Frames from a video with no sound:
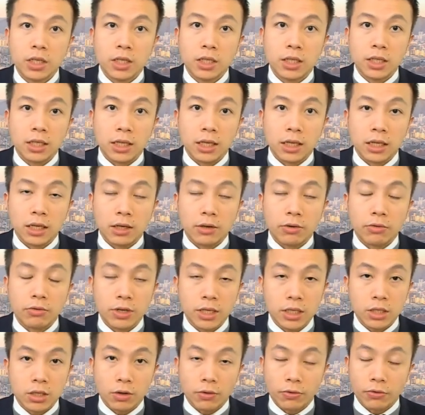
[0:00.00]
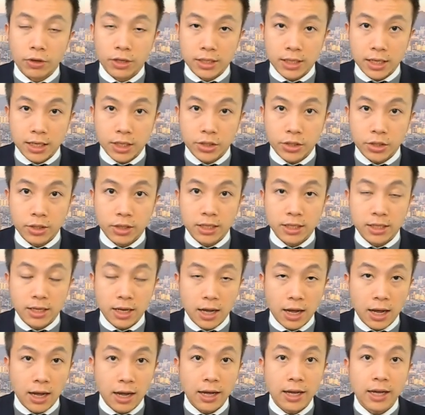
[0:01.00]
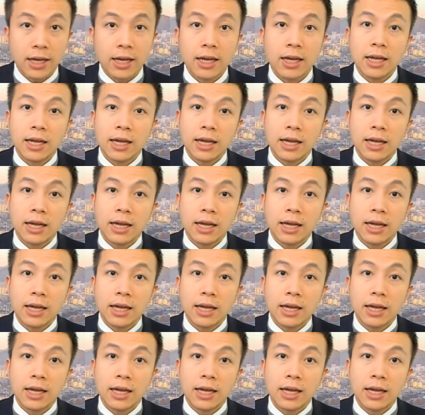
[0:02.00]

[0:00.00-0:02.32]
the risk of recession is high,